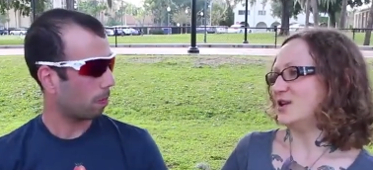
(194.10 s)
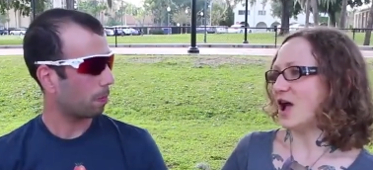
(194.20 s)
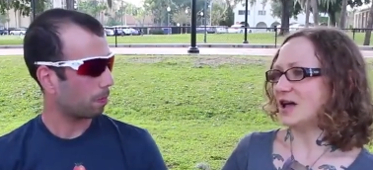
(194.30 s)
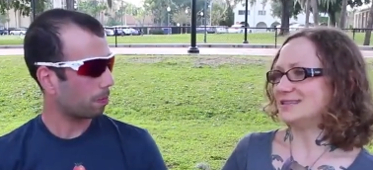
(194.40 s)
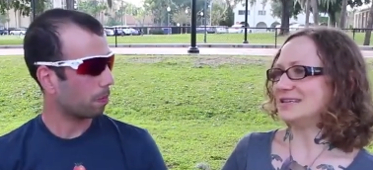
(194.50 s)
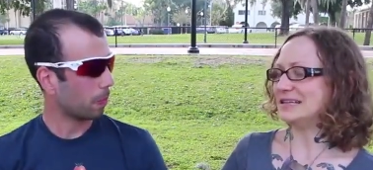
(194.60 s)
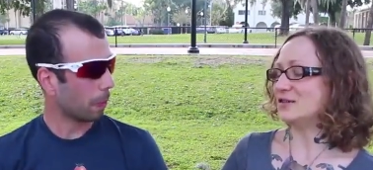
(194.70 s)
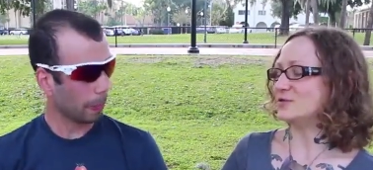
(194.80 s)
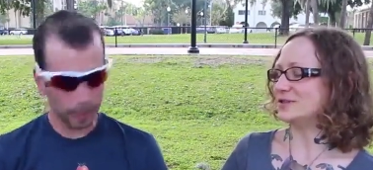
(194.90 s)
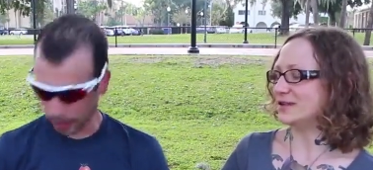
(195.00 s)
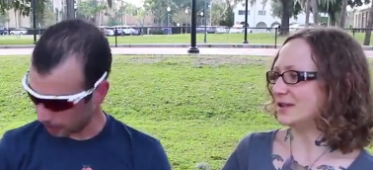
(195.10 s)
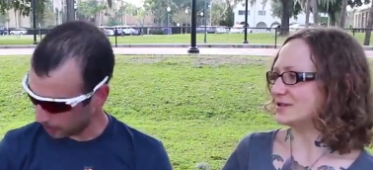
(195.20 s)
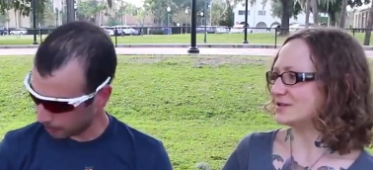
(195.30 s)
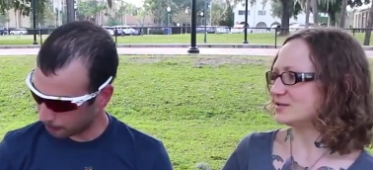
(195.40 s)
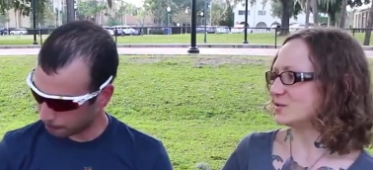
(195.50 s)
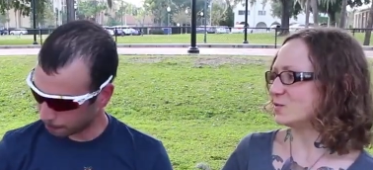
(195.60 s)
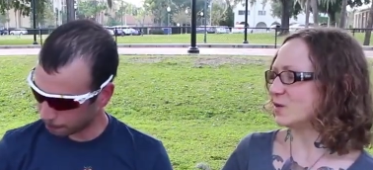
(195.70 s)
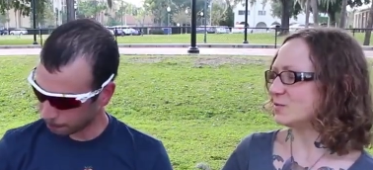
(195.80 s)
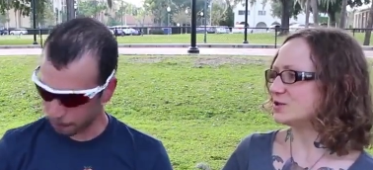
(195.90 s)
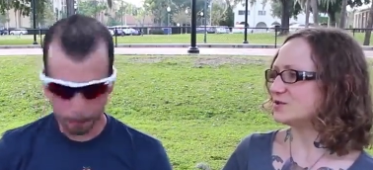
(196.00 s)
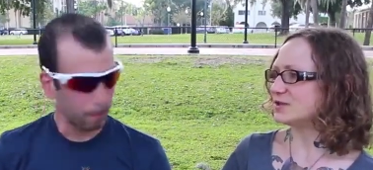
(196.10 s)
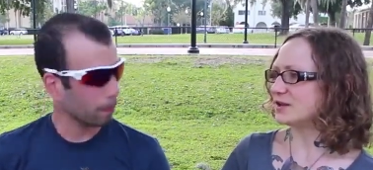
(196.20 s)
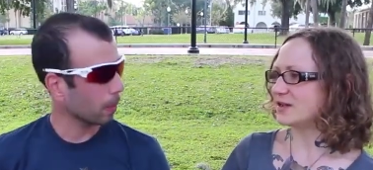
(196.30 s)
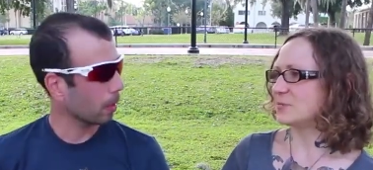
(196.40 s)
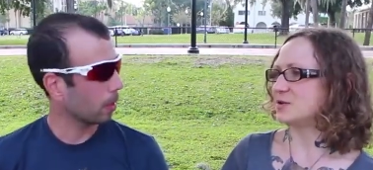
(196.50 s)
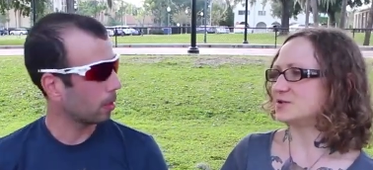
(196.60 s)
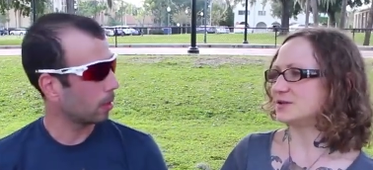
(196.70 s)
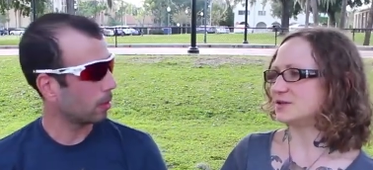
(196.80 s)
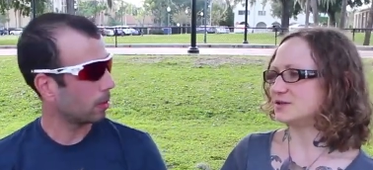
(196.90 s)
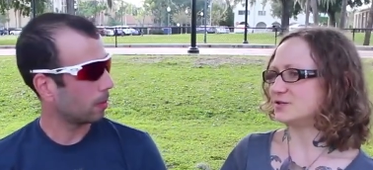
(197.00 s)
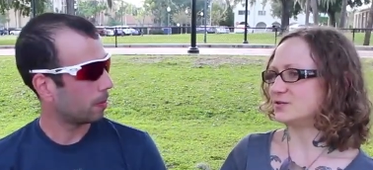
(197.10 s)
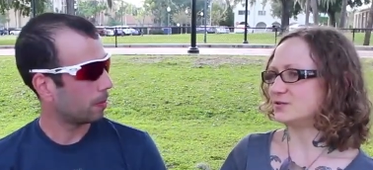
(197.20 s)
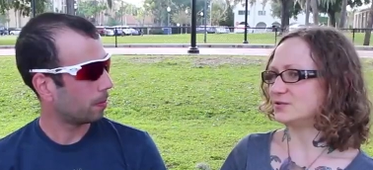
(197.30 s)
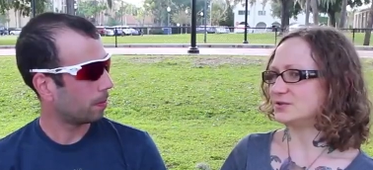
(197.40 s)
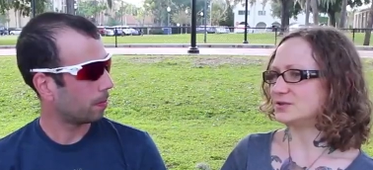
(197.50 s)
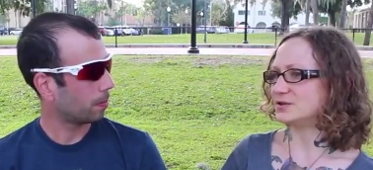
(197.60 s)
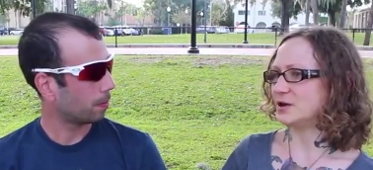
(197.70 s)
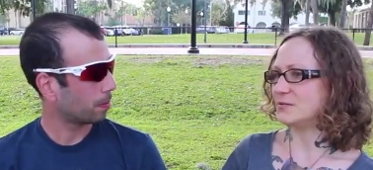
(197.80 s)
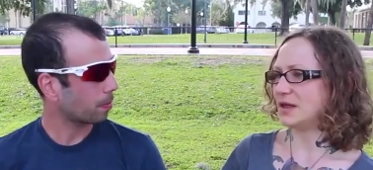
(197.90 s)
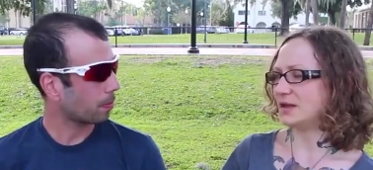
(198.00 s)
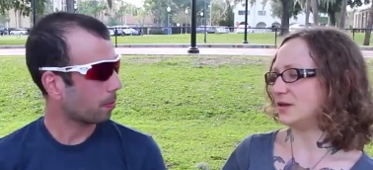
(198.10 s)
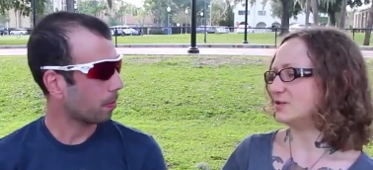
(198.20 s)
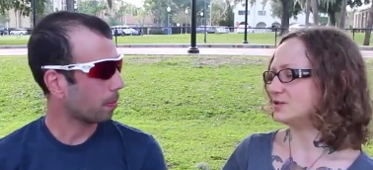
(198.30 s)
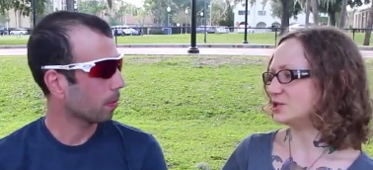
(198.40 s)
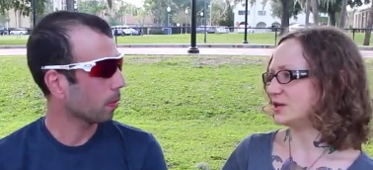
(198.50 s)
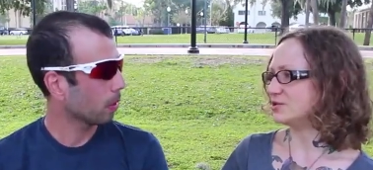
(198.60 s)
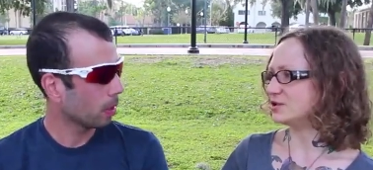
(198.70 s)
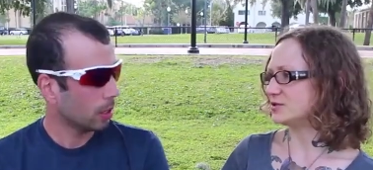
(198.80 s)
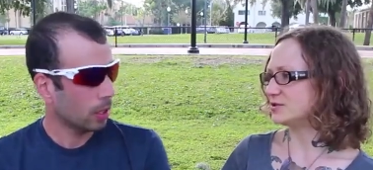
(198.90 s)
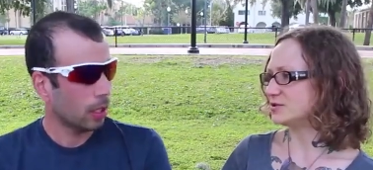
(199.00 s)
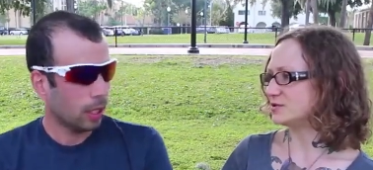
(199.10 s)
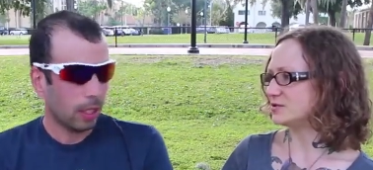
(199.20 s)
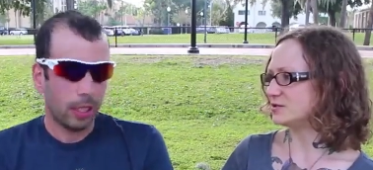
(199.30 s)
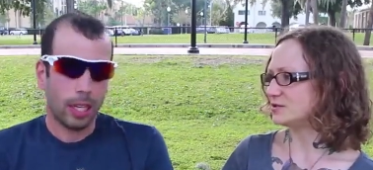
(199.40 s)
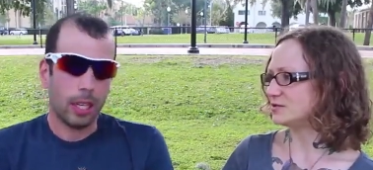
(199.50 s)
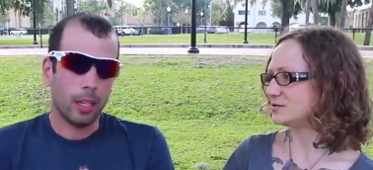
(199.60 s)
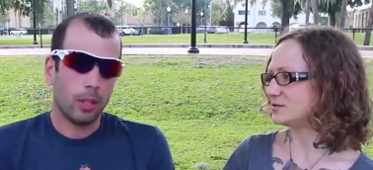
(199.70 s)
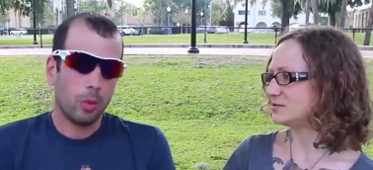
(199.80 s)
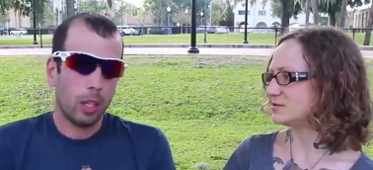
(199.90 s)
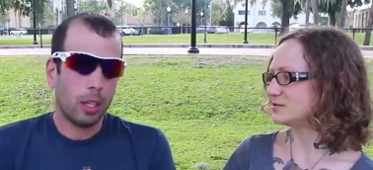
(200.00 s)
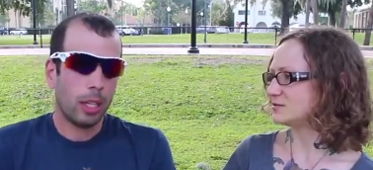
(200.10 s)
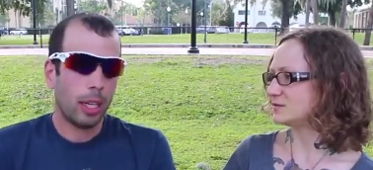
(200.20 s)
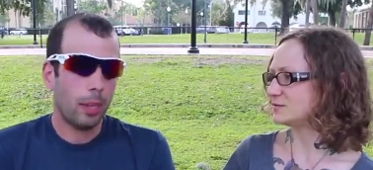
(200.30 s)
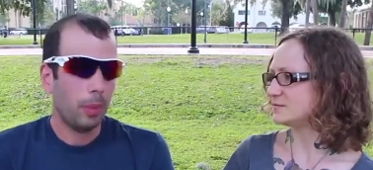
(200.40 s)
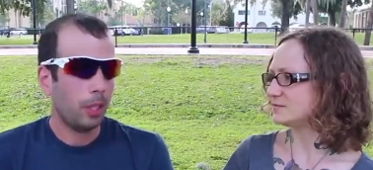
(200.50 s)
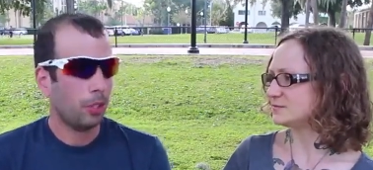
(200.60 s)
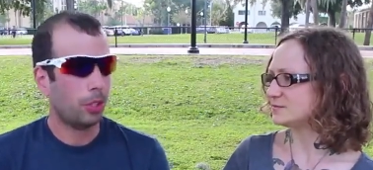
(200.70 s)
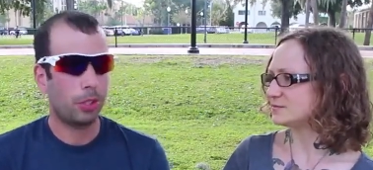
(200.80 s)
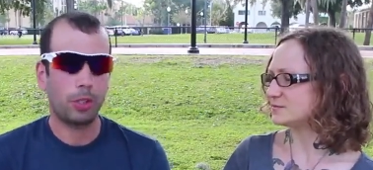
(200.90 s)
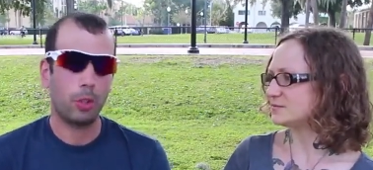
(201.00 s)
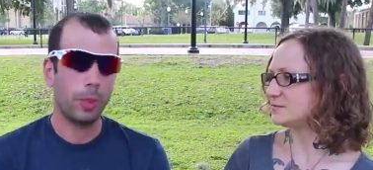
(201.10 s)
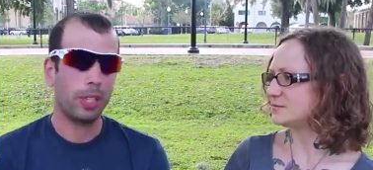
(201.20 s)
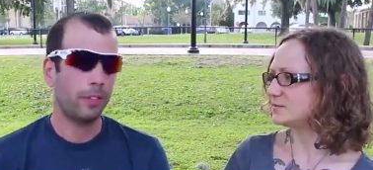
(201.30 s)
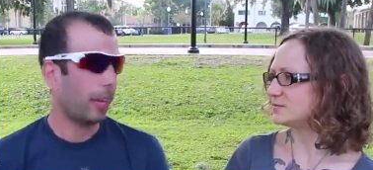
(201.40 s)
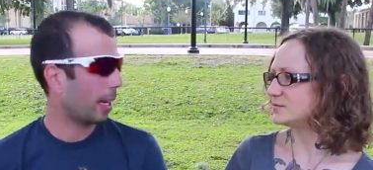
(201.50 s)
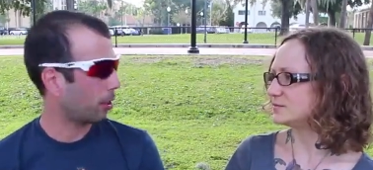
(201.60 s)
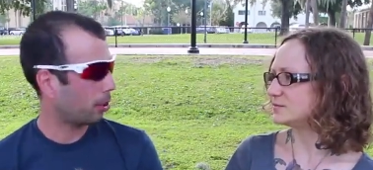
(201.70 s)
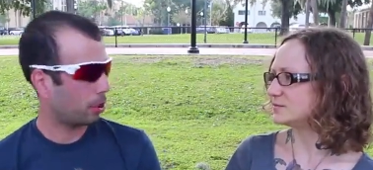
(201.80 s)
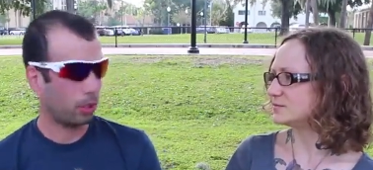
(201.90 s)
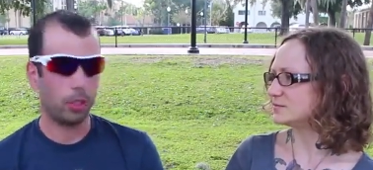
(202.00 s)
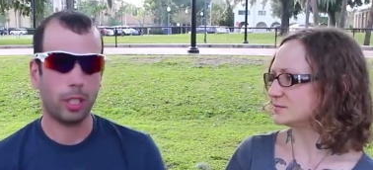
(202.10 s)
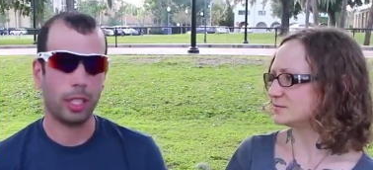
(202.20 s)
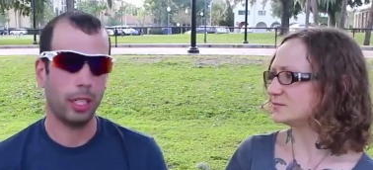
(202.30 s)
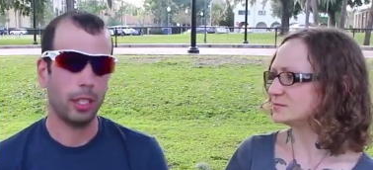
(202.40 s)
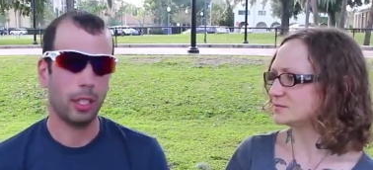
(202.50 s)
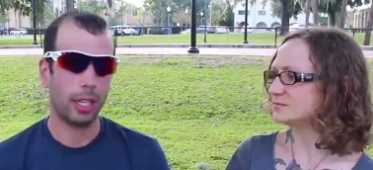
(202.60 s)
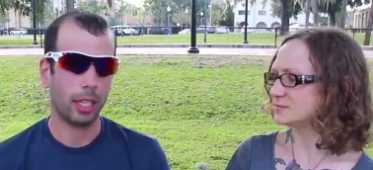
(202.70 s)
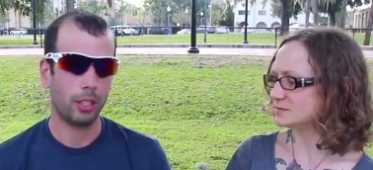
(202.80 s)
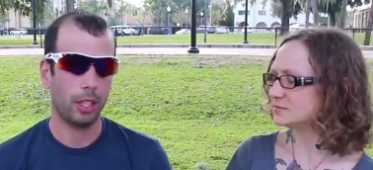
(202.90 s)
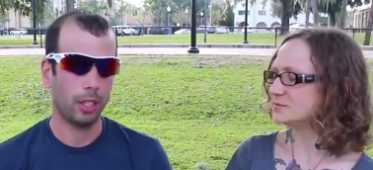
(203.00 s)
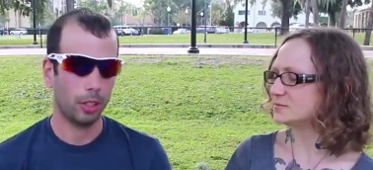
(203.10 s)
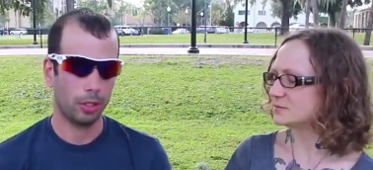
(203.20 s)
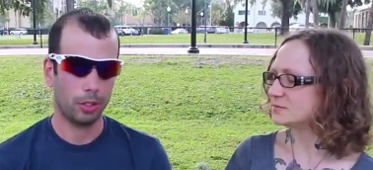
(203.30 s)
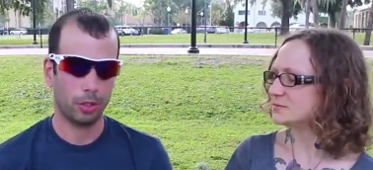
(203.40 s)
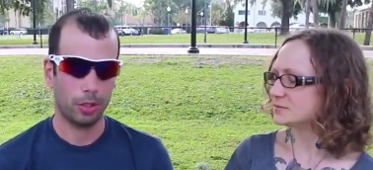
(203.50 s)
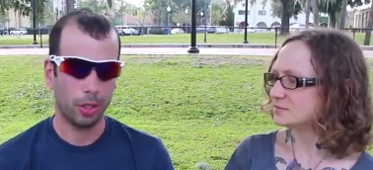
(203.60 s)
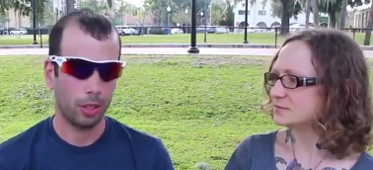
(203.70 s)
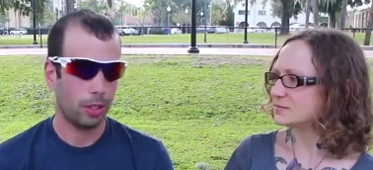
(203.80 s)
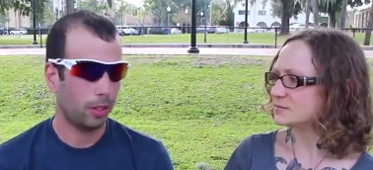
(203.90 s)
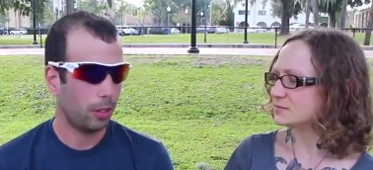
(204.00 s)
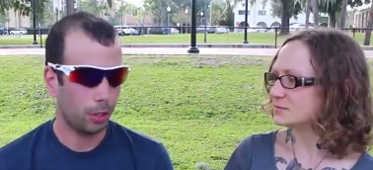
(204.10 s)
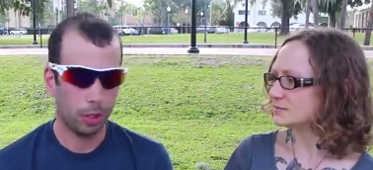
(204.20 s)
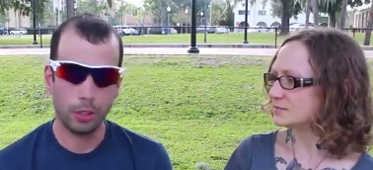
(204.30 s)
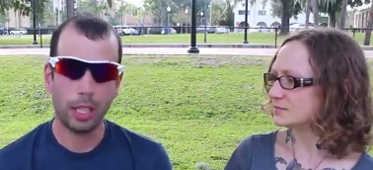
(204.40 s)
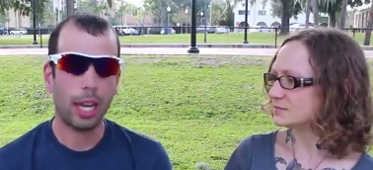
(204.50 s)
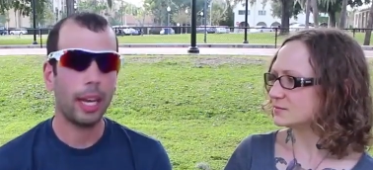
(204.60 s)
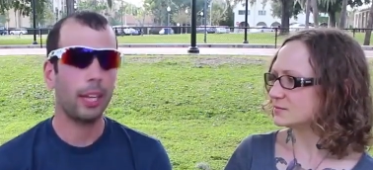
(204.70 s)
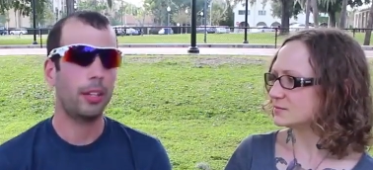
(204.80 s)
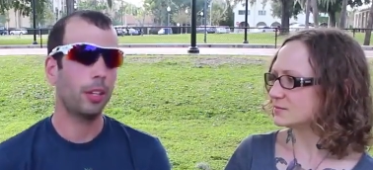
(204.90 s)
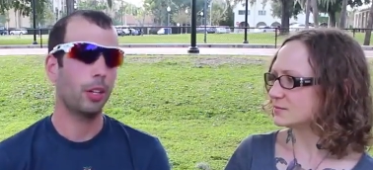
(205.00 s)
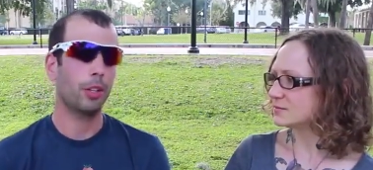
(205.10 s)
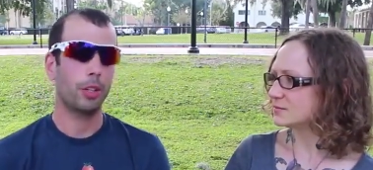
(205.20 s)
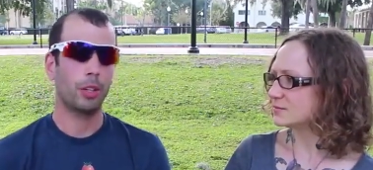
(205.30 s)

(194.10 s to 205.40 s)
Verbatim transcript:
Speaker 1: not eat those things what would you say to that person to start making those changes
Speaker 2: yeah well i mean there's just so many factors to look in like i said there's there's your diet, you know,